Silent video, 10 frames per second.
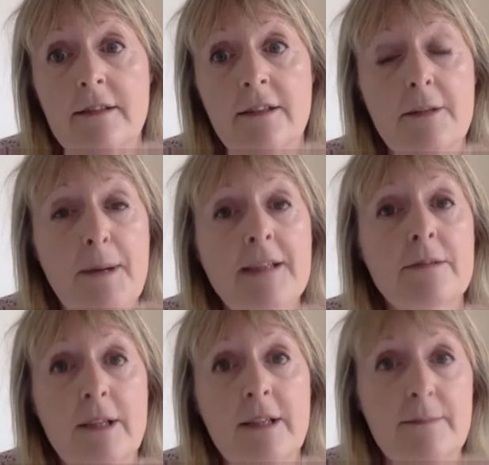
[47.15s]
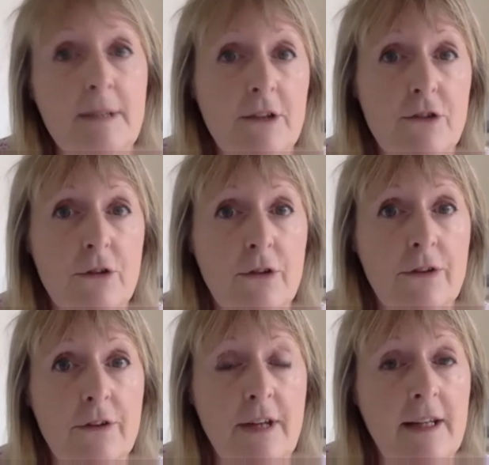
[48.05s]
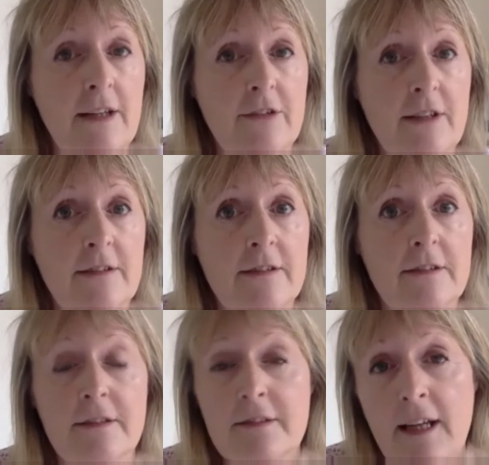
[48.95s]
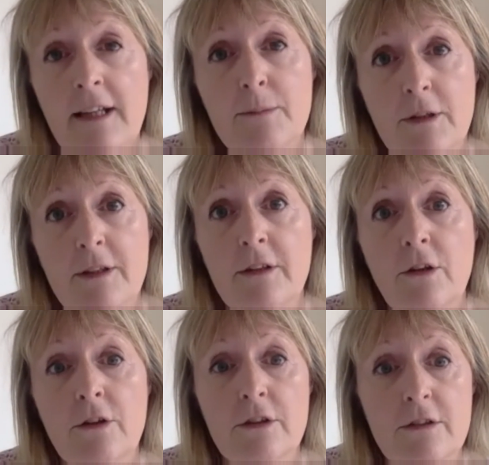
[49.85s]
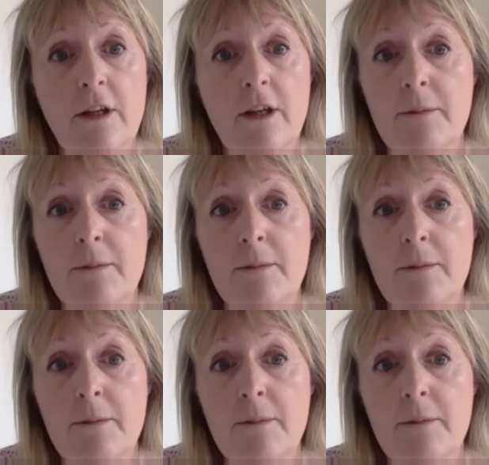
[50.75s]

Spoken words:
that the best way to make sure that the NHS is sustainable in the longer term